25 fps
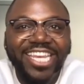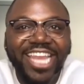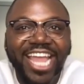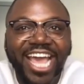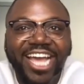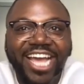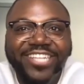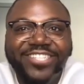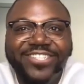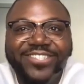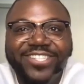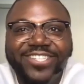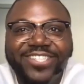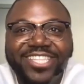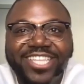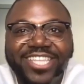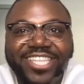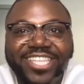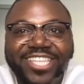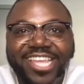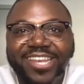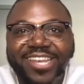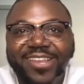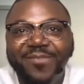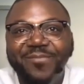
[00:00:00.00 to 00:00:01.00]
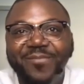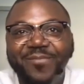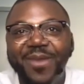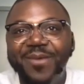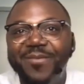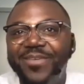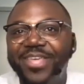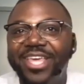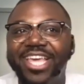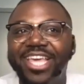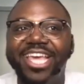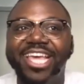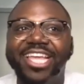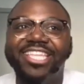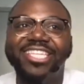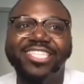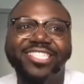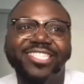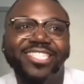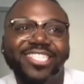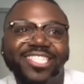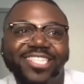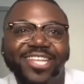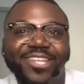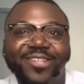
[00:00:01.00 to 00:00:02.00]
naturally, and maybe again,
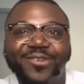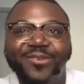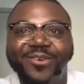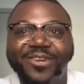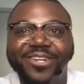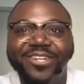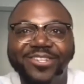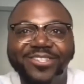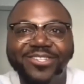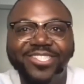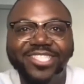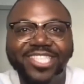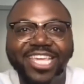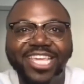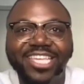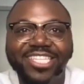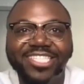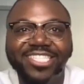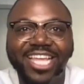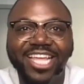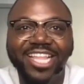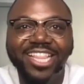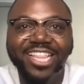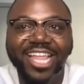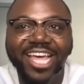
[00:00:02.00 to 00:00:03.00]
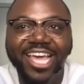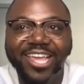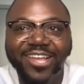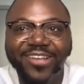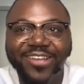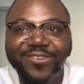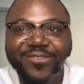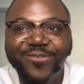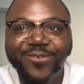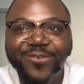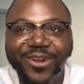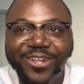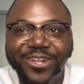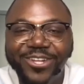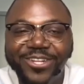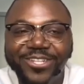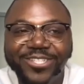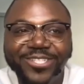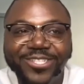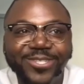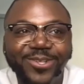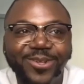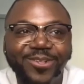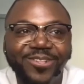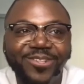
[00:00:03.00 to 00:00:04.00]
this is another one of those things that like where
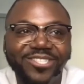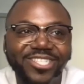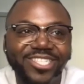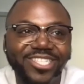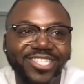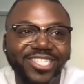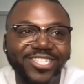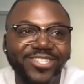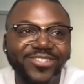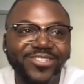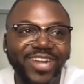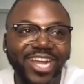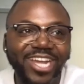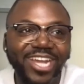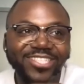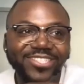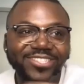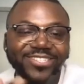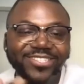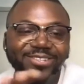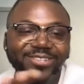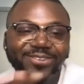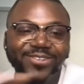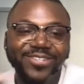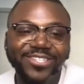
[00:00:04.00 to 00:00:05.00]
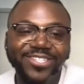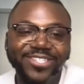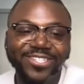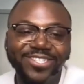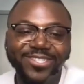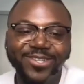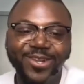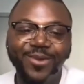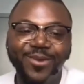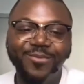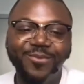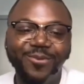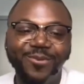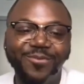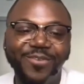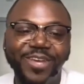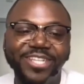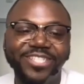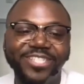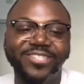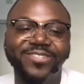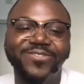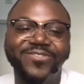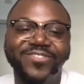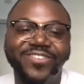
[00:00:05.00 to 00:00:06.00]
your soul just attracts you towards a certain
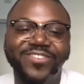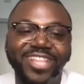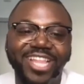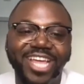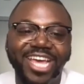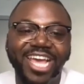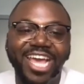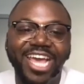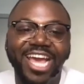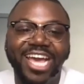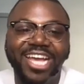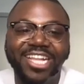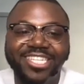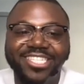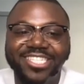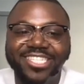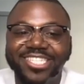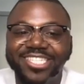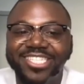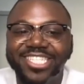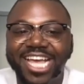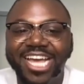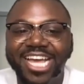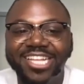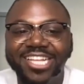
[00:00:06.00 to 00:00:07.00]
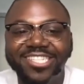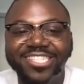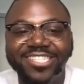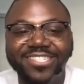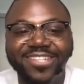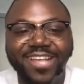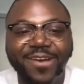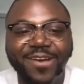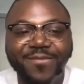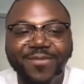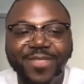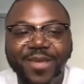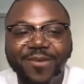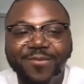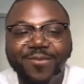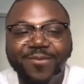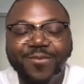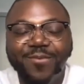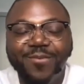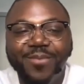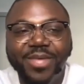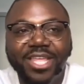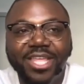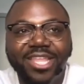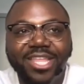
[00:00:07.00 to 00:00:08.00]
profession. But like I just I just I've
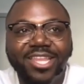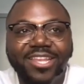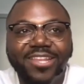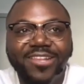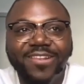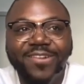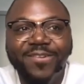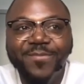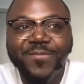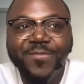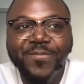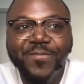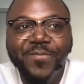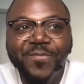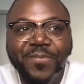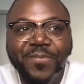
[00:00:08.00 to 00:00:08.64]
never been.